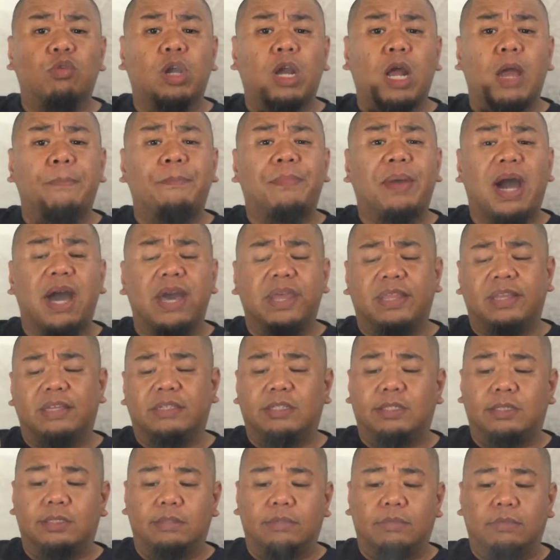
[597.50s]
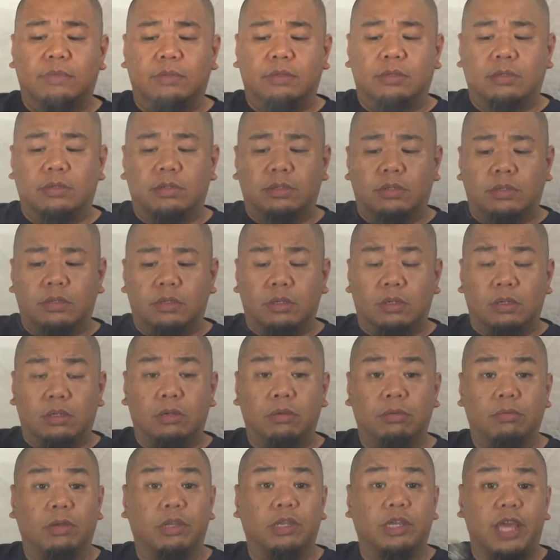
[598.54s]
I buy this?
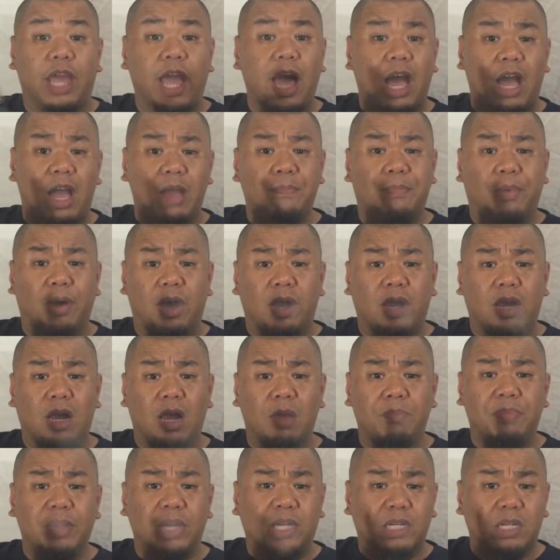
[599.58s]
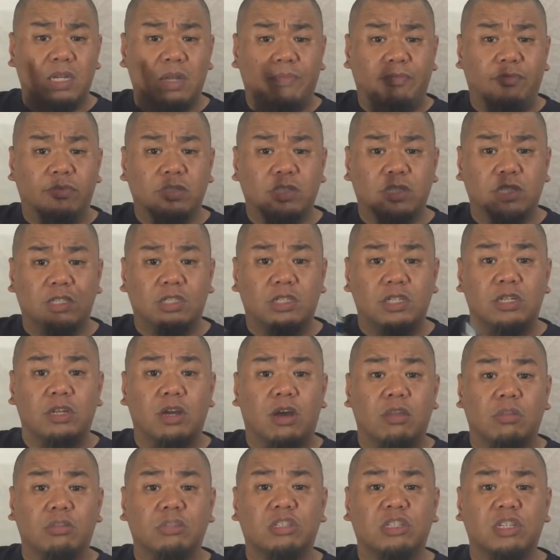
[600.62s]
Well, yeah, I bought it. I picked it up for
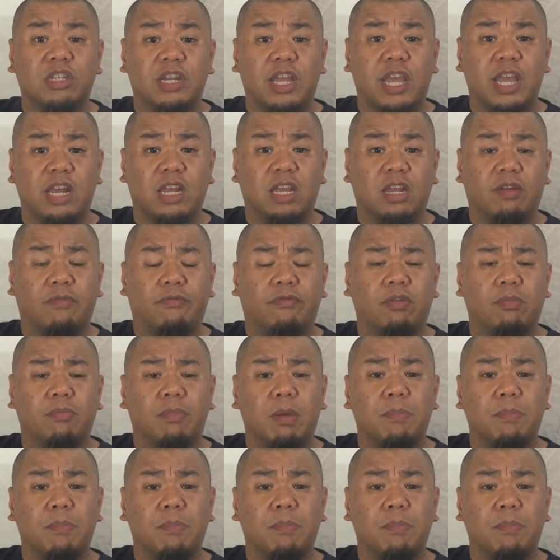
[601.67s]
$60 Canadian from my